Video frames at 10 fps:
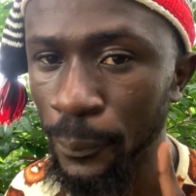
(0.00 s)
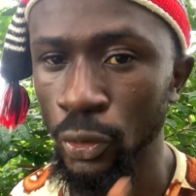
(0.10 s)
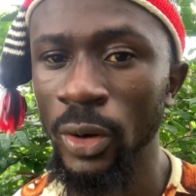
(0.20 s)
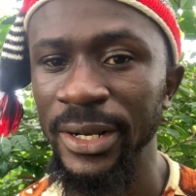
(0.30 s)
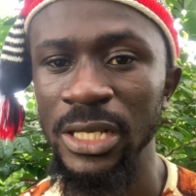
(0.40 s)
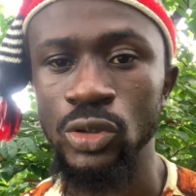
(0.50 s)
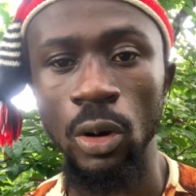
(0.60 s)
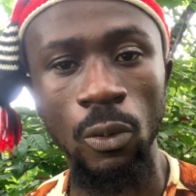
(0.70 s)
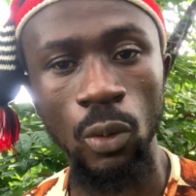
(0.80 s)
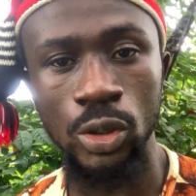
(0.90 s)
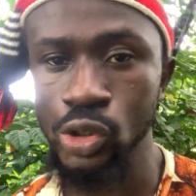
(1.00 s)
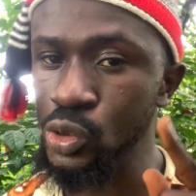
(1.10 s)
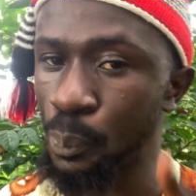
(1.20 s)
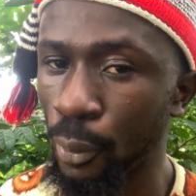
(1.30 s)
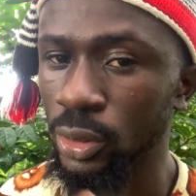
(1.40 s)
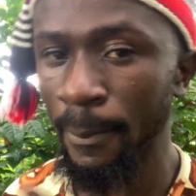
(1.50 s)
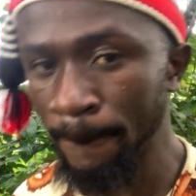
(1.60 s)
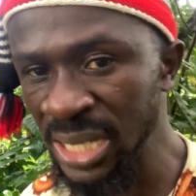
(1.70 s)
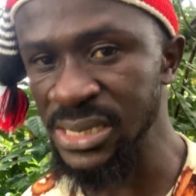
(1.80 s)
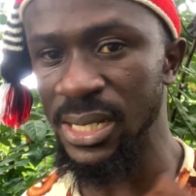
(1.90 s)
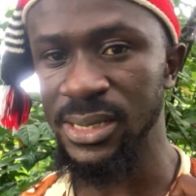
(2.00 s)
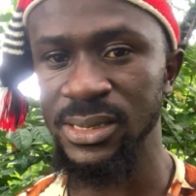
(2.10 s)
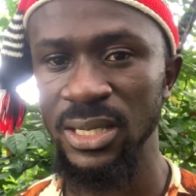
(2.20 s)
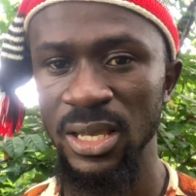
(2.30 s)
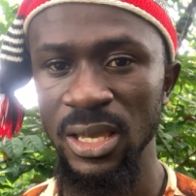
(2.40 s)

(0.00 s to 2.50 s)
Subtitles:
progress or what? Spot mistakes.